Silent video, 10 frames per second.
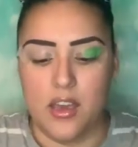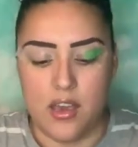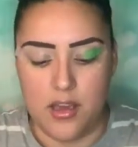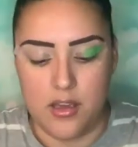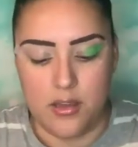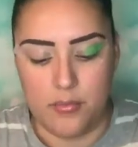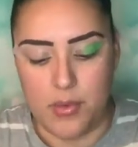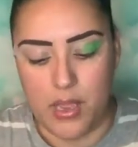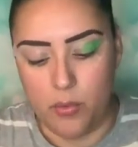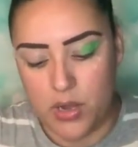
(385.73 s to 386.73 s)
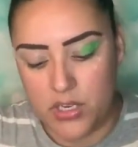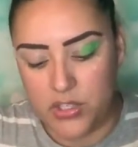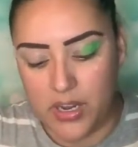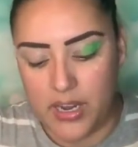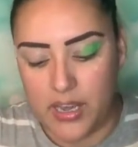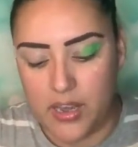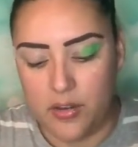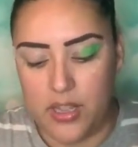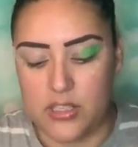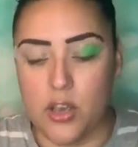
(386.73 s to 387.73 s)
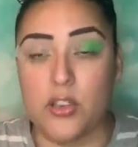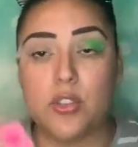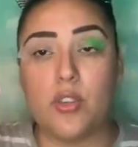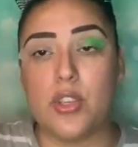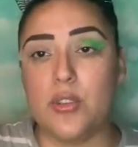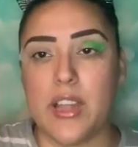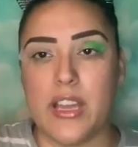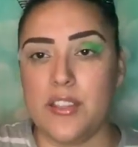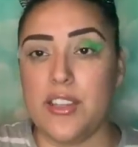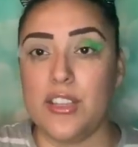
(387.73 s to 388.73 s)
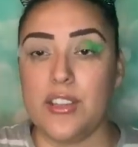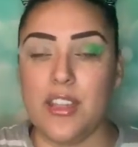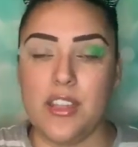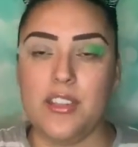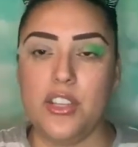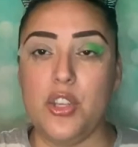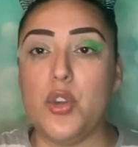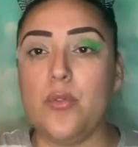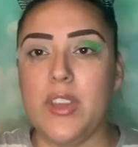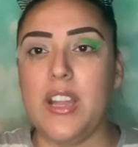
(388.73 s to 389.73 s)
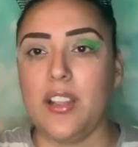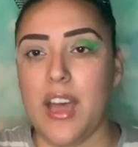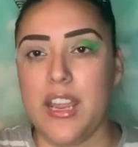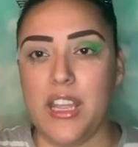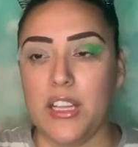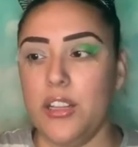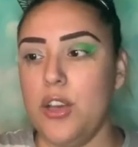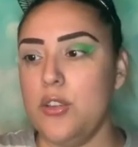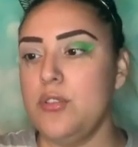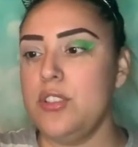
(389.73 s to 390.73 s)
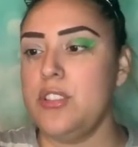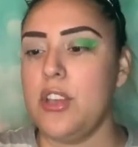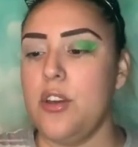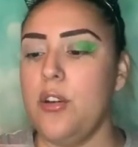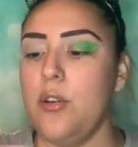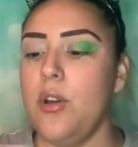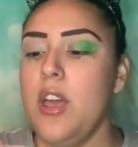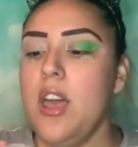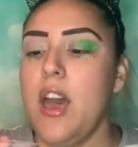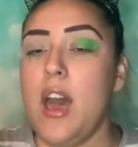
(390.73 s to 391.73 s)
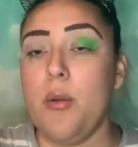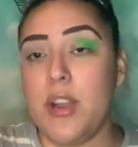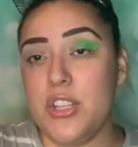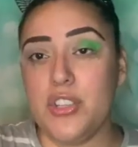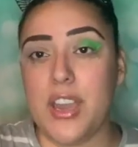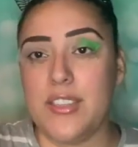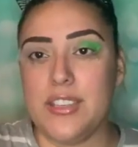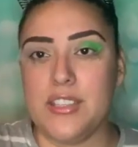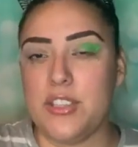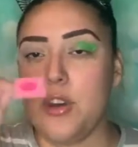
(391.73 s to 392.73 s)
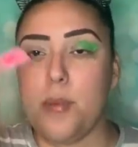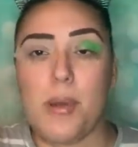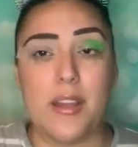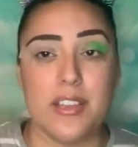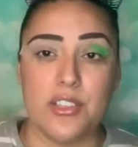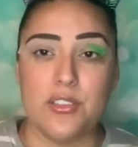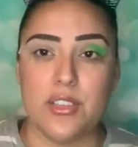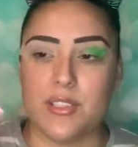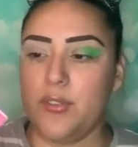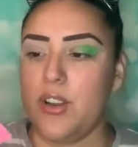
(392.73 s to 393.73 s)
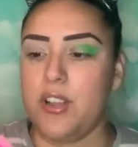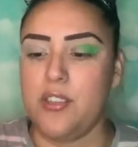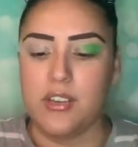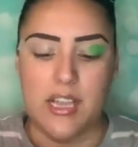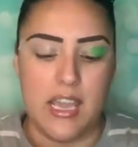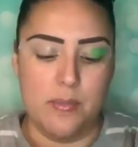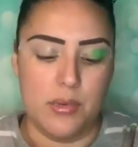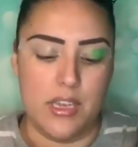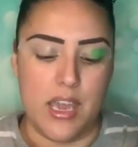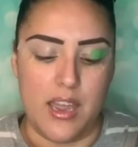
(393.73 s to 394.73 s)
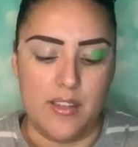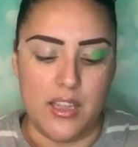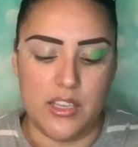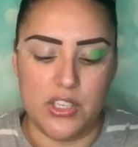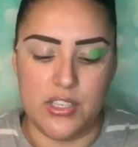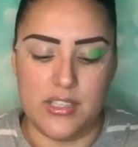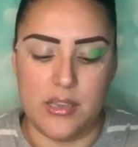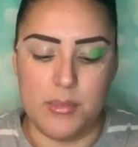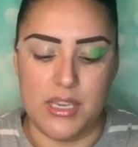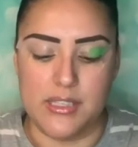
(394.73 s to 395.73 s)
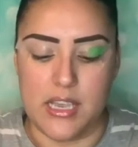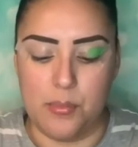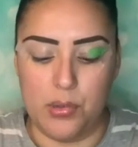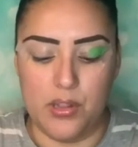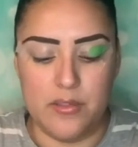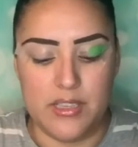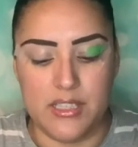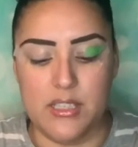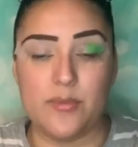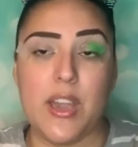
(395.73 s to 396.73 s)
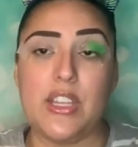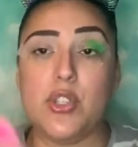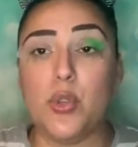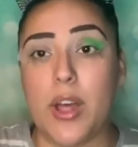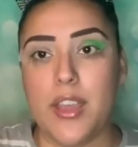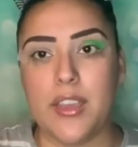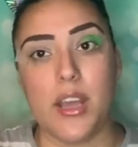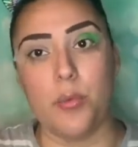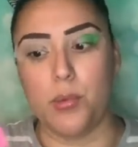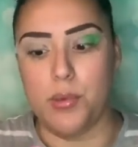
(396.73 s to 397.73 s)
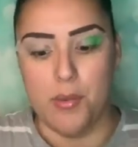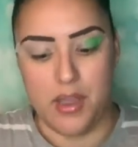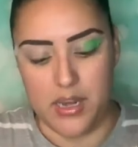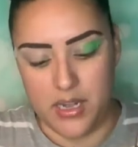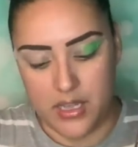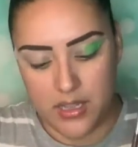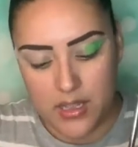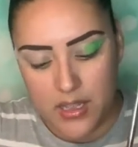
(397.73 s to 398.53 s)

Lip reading: I want to try it out. It's also like in UV light, it glows. So I want to try this too. I'll probably do this for another day. But yeah, I like that she sent me a sample of this, because if I do like it, I will be buying it.